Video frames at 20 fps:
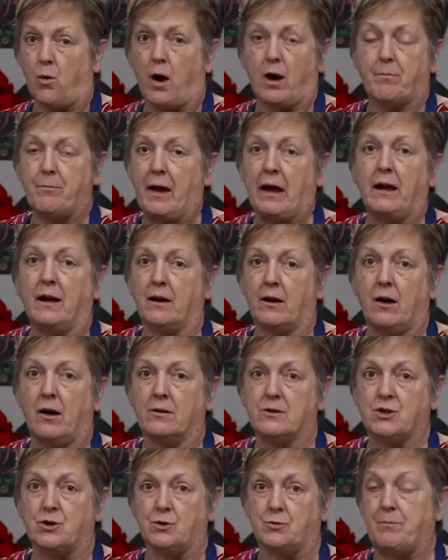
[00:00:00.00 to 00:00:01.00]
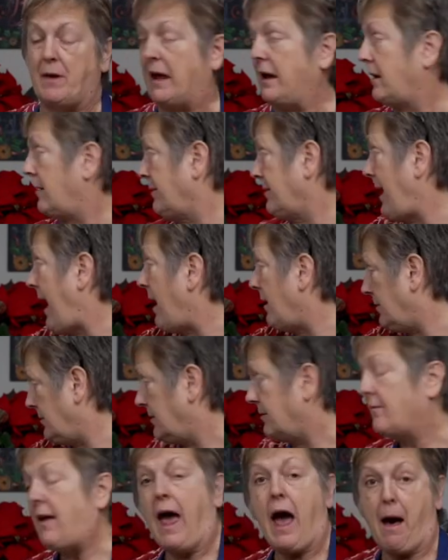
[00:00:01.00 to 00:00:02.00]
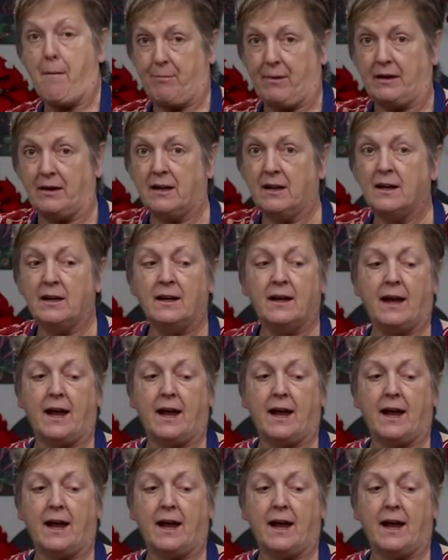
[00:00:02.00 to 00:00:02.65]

art paint to make that happen.